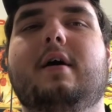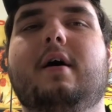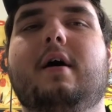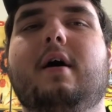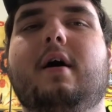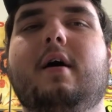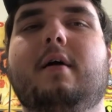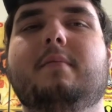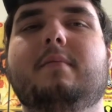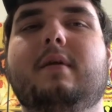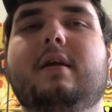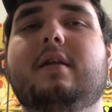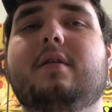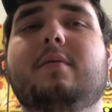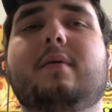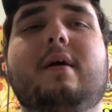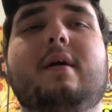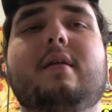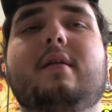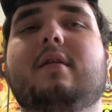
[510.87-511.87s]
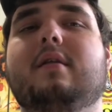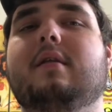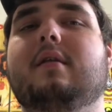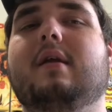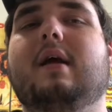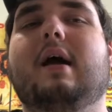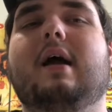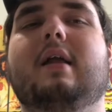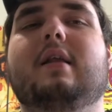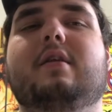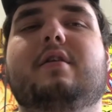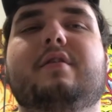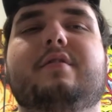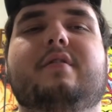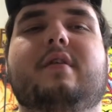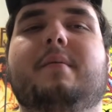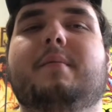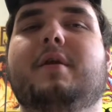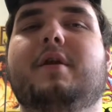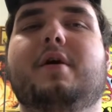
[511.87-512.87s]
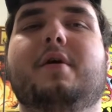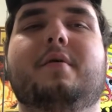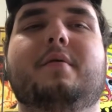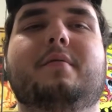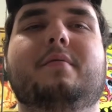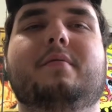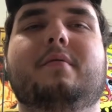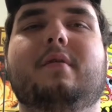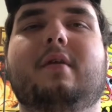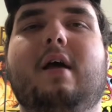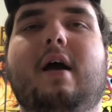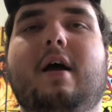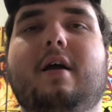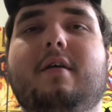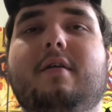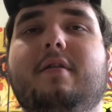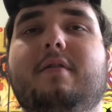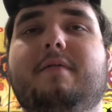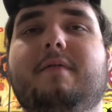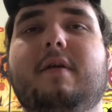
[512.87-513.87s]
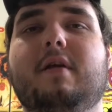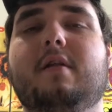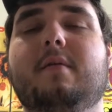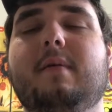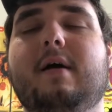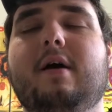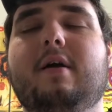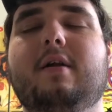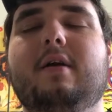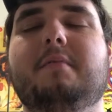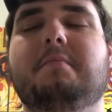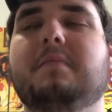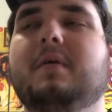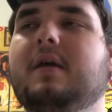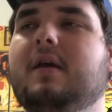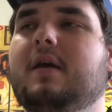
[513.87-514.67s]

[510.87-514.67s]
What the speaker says: Either way, just let me know how you feel about it.